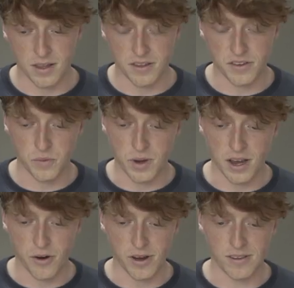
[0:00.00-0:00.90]
This is
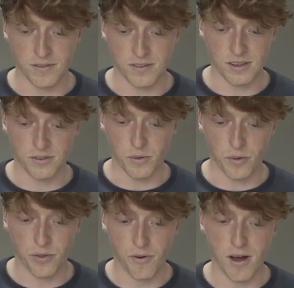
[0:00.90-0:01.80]
where creativity sort
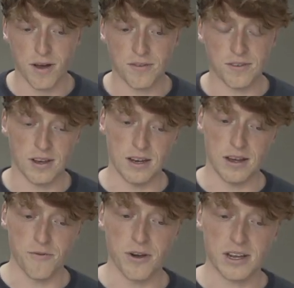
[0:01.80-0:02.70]
of thrives, and
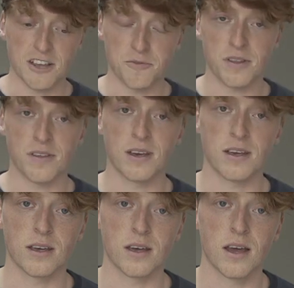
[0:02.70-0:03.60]
it really gets me
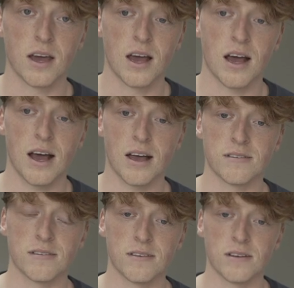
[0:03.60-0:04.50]
thinking
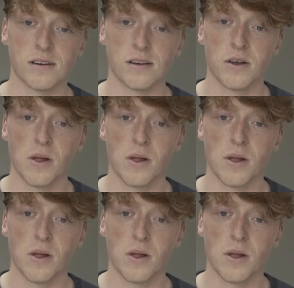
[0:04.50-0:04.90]
as to